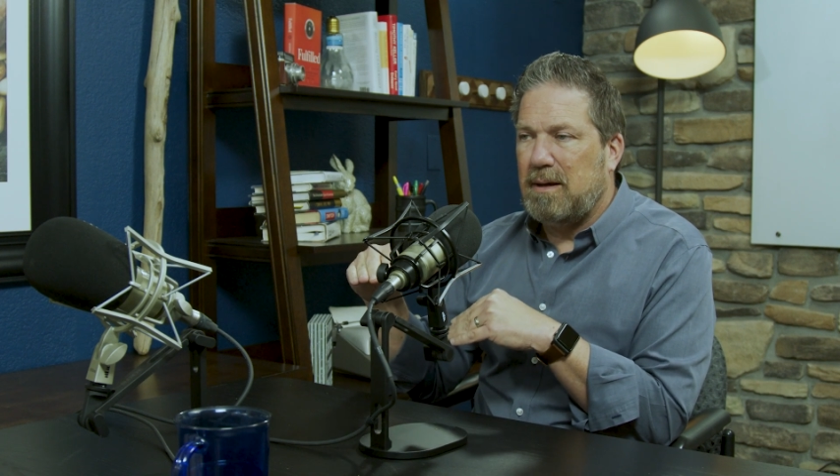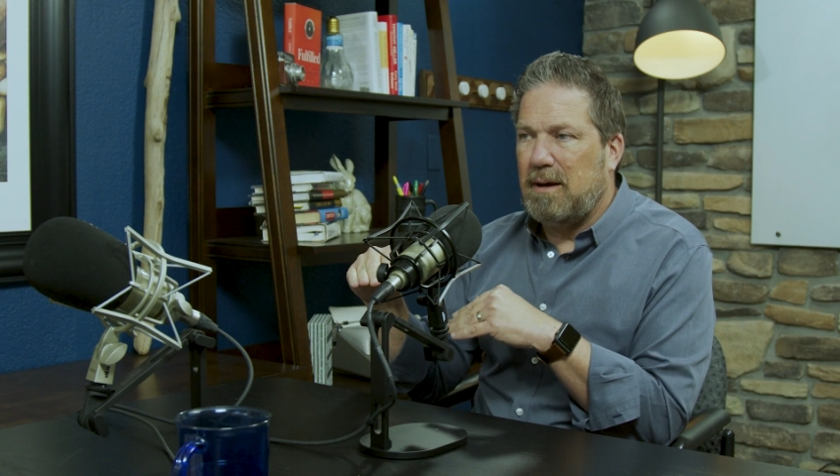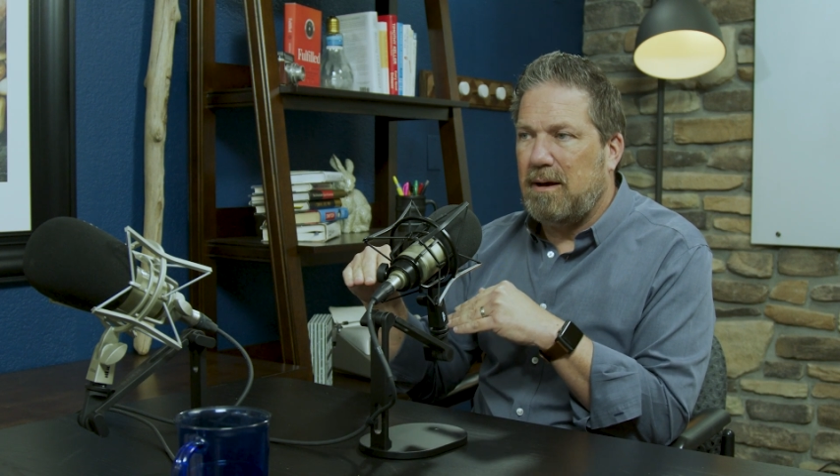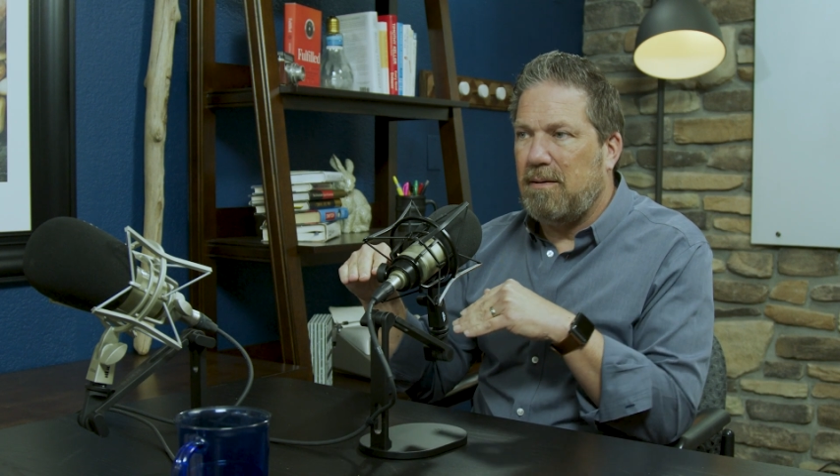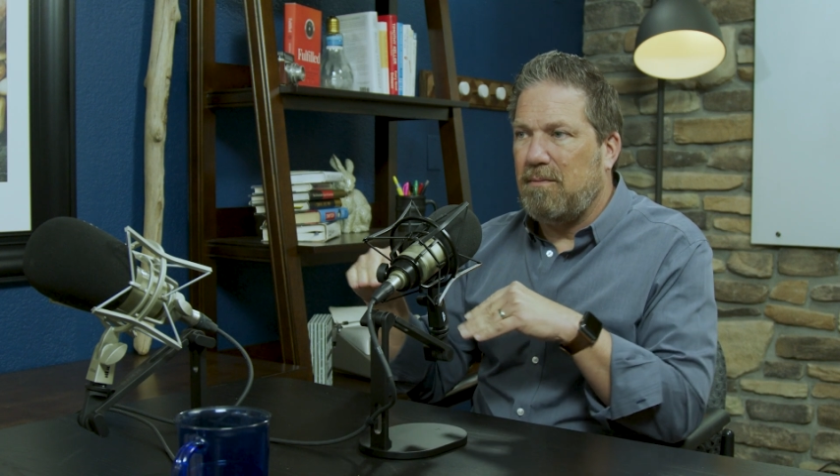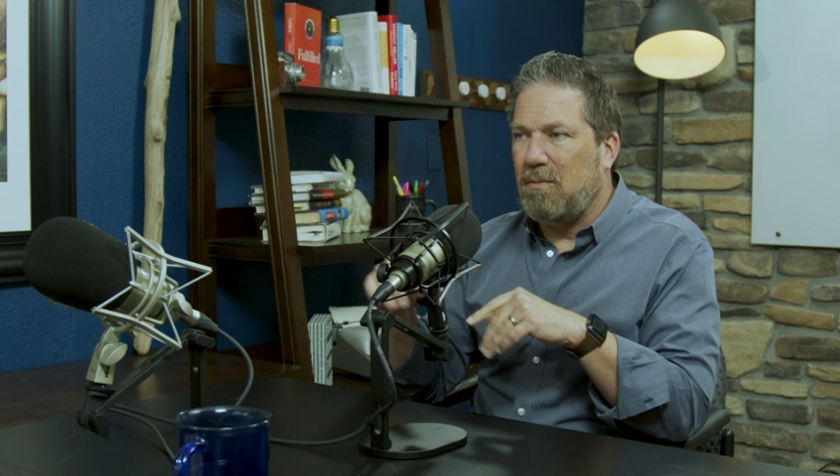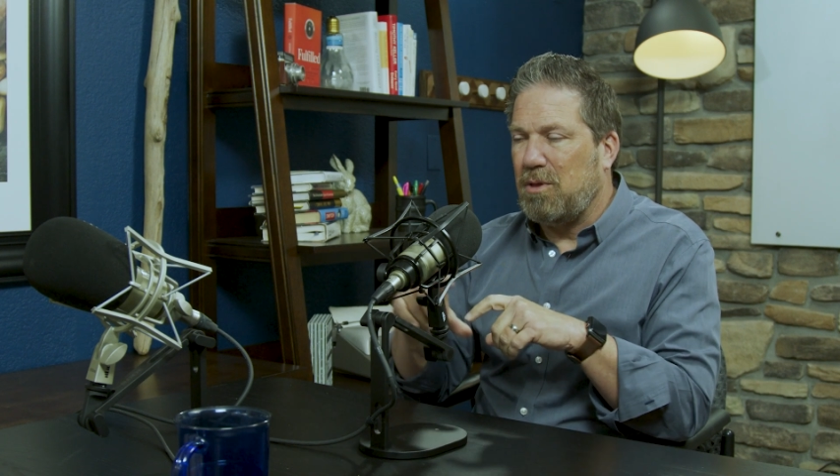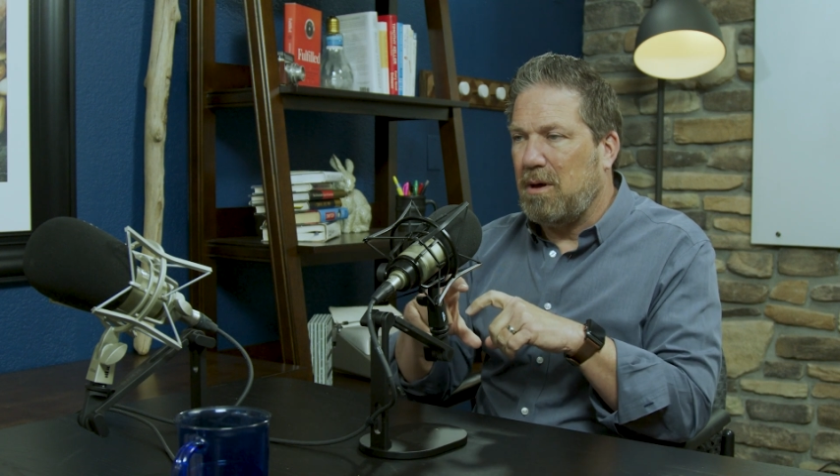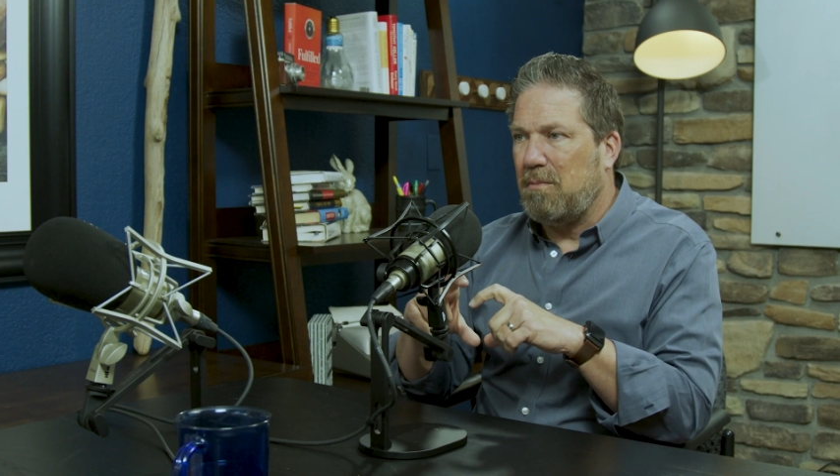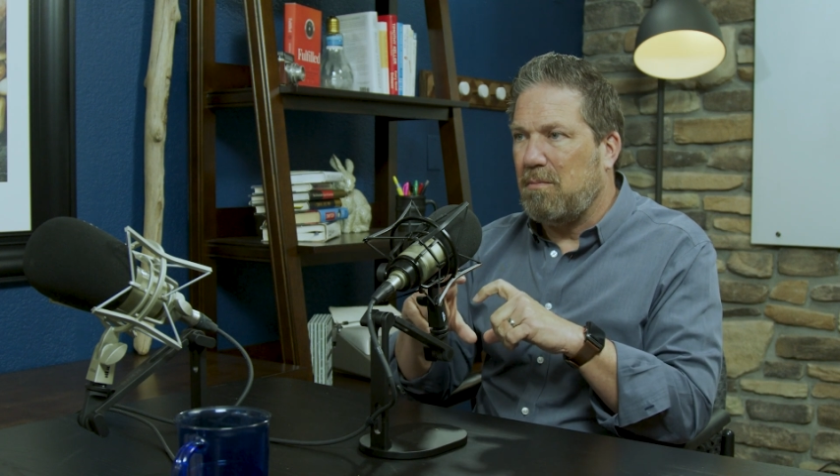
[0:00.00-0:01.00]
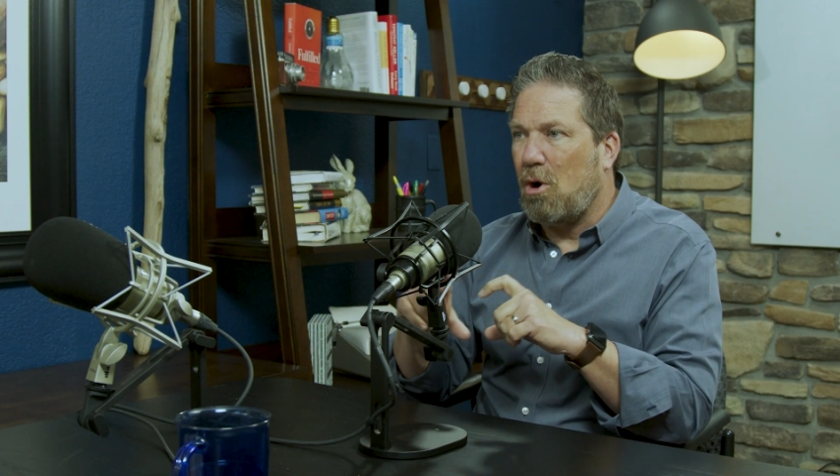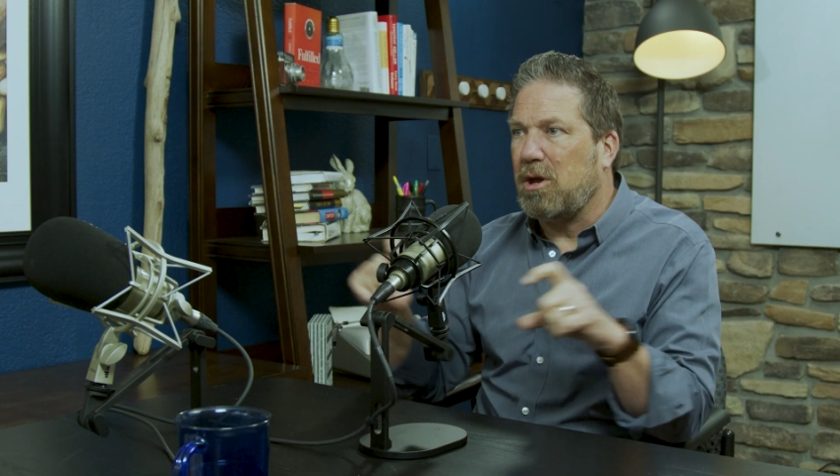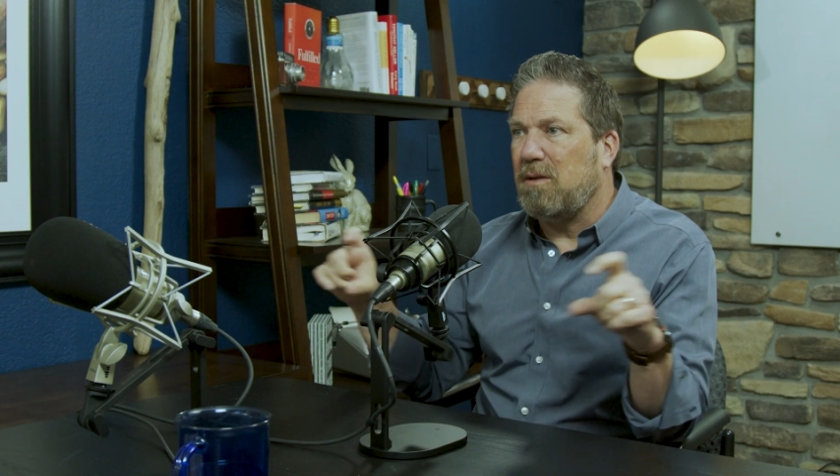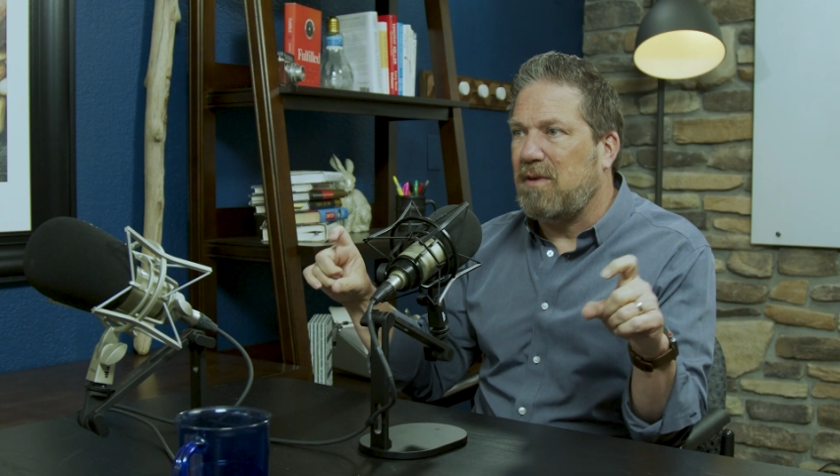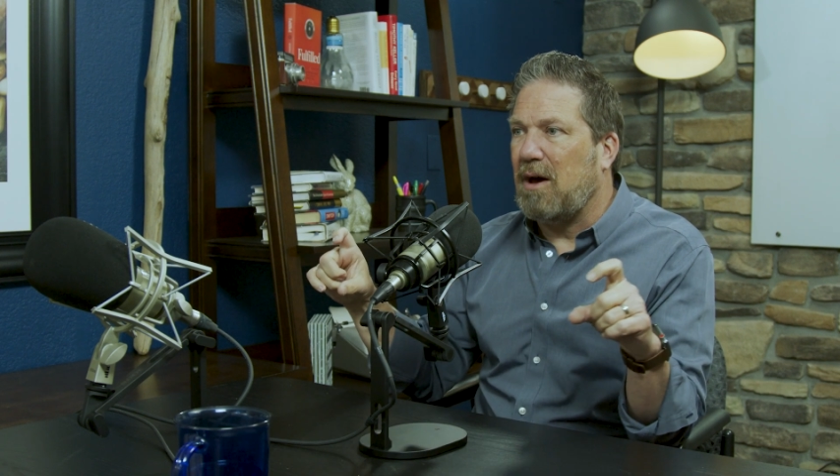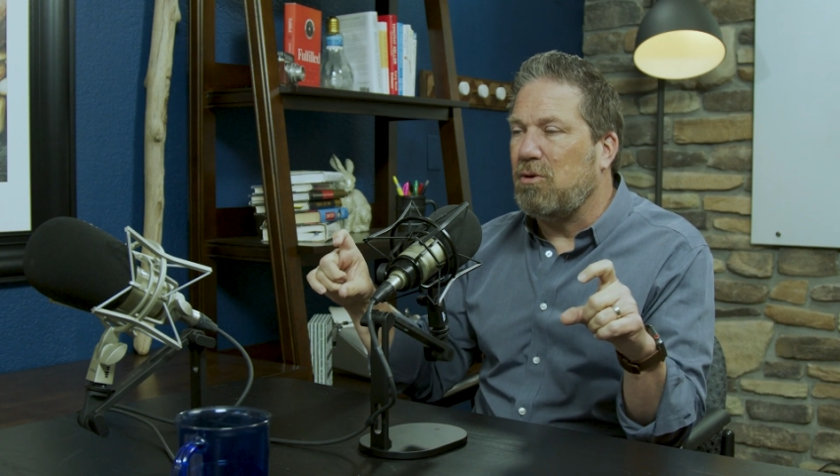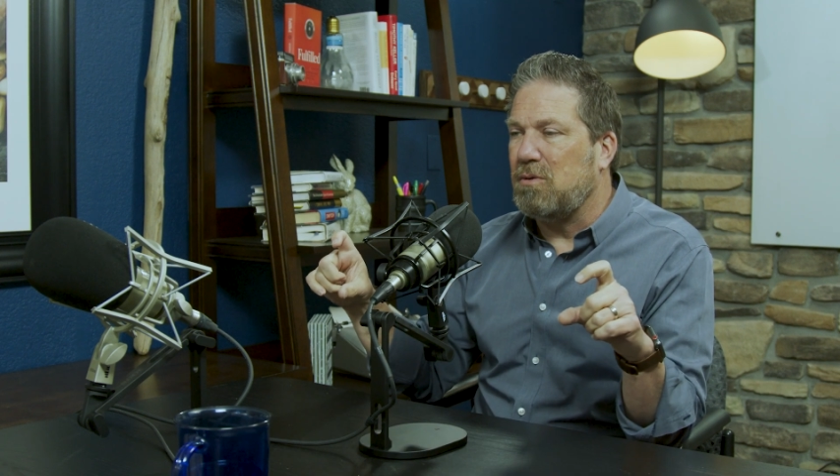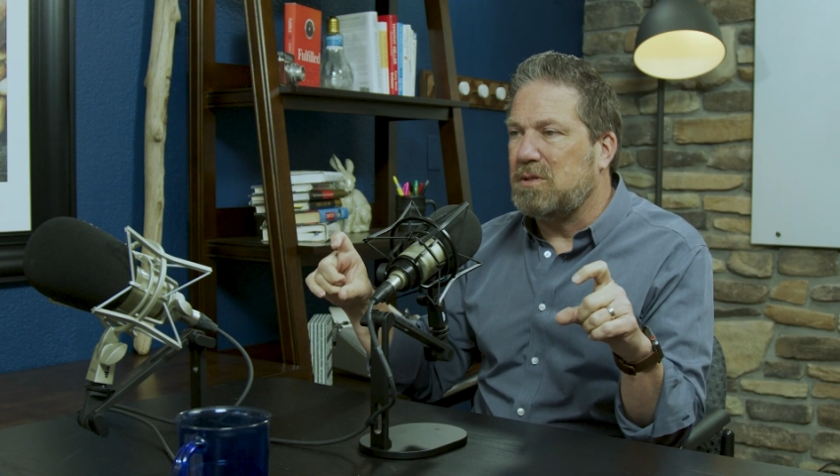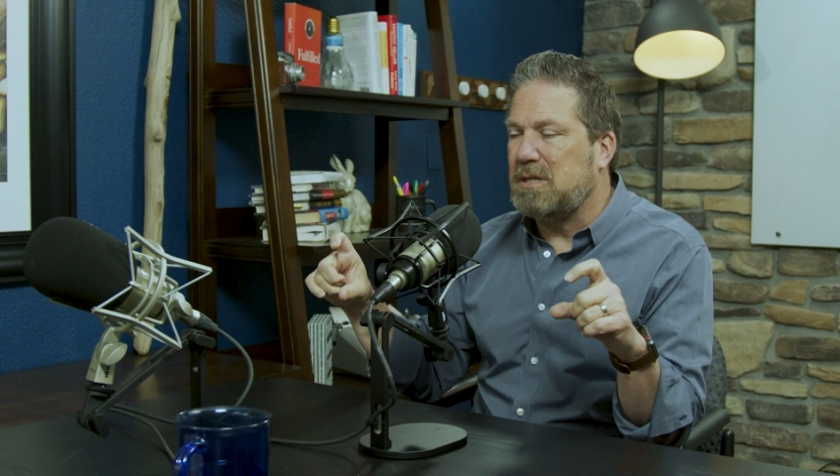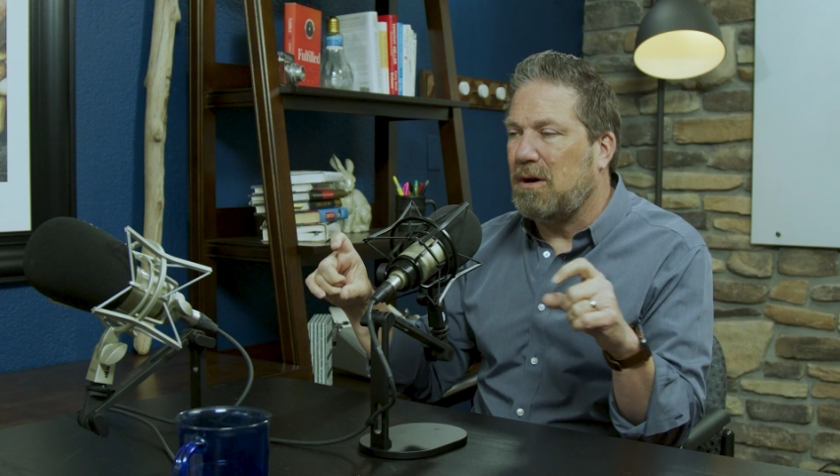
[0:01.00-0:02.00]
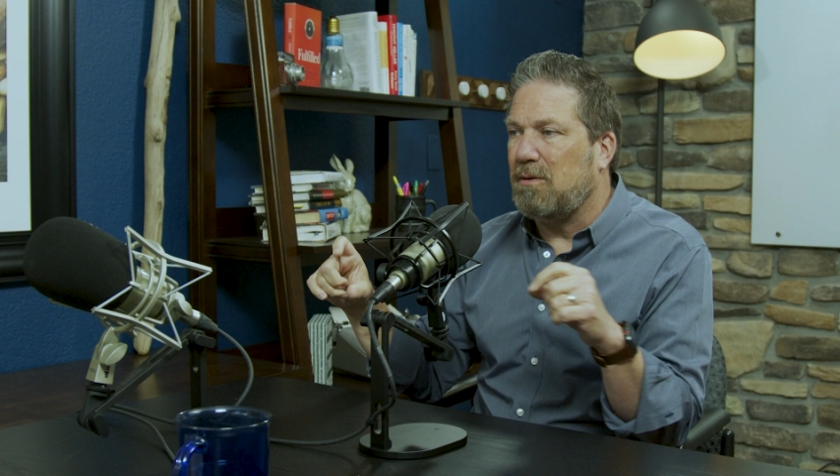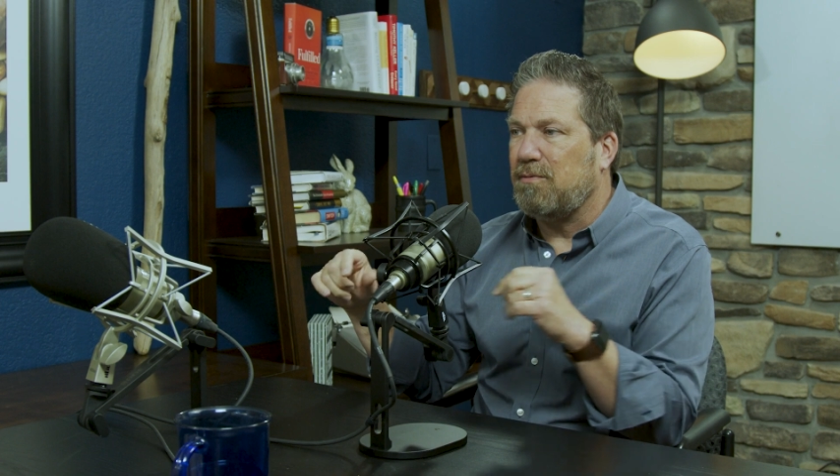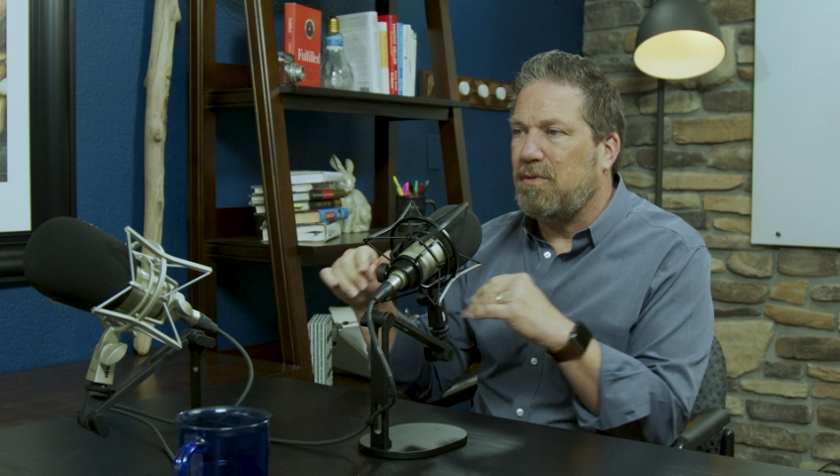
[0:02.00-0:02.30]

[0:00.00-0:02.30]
the market value itself.